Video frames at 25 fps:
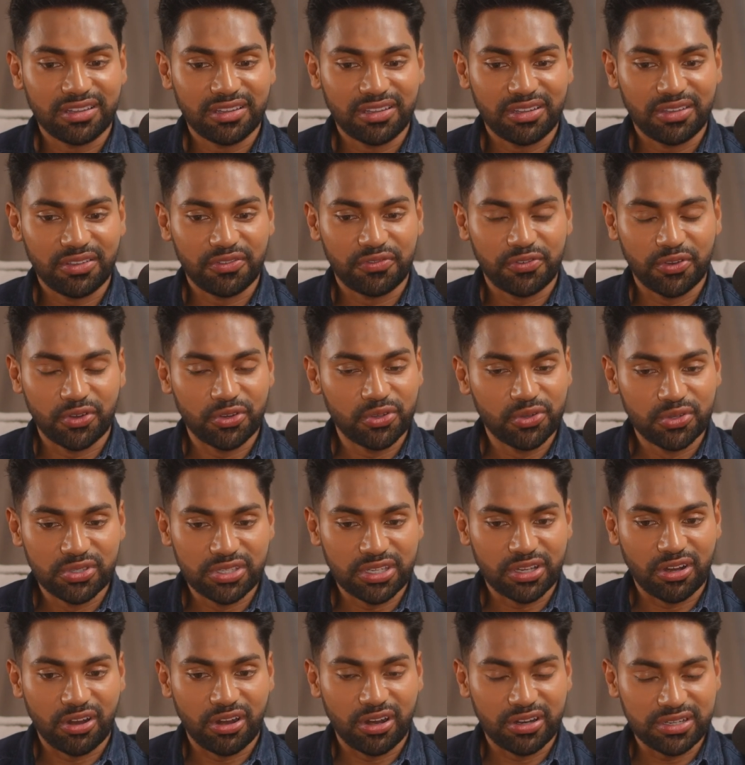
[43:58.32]
if you're
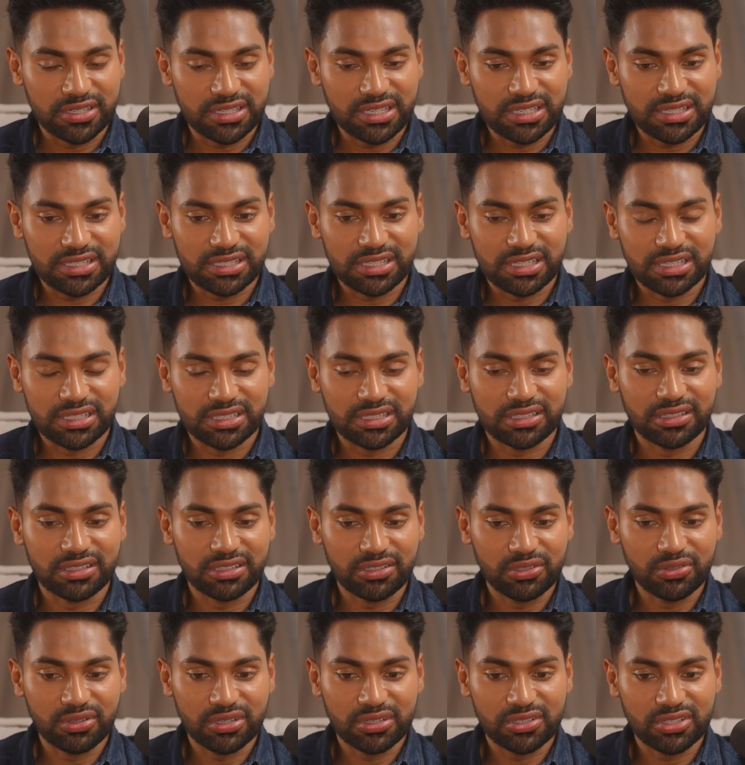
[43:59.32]
using our assistant,
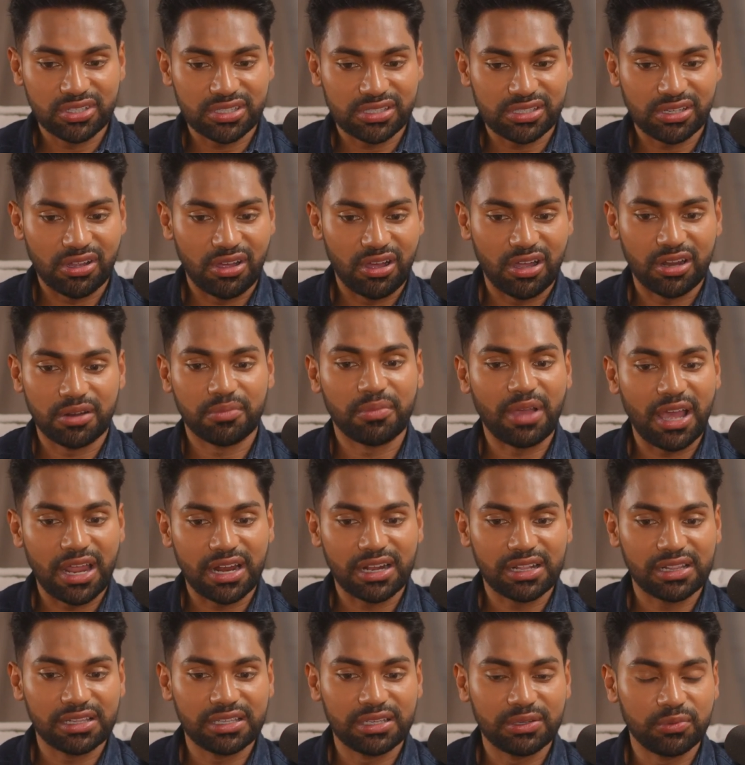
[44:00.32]
you can just
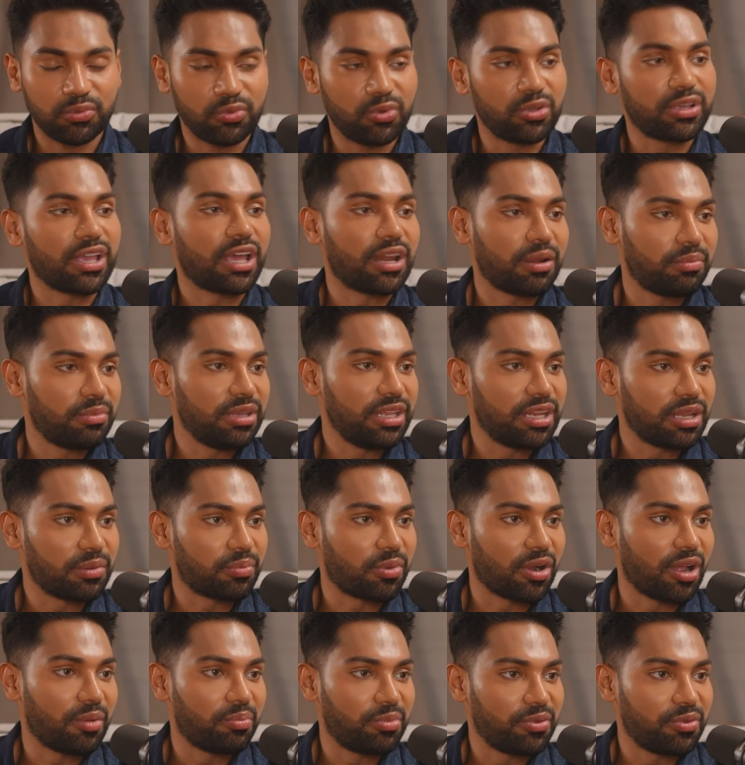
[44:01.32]
automatically, we'll get a meeting prep